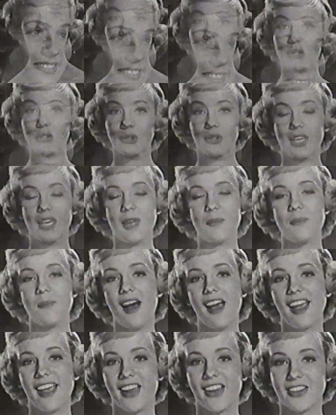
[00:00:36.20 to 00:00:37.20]
To keep my
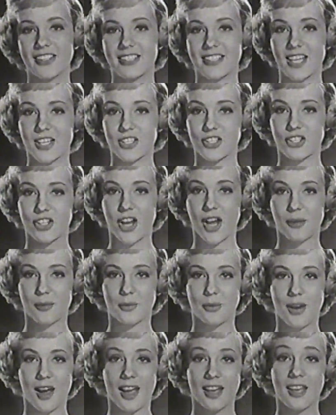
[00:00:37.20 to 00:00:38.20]
hair sunshine
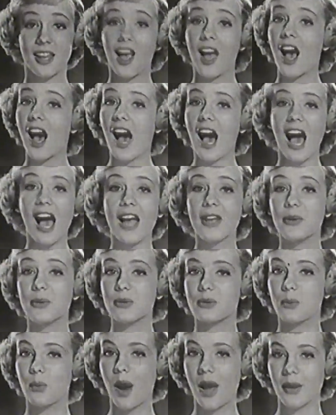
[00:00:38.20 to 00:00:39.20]
bright, I use
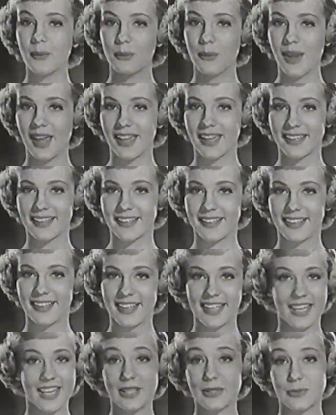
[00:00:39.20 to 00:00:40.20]
white rain.
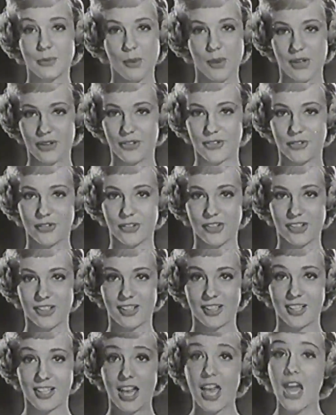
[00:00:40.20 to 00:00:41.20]
It's wonderful.
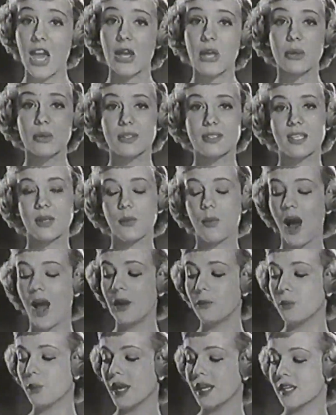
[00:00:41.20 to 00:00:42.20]
You see, White
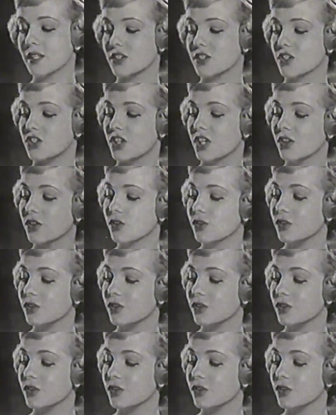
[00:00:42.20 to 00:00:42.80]
Rain is a gentle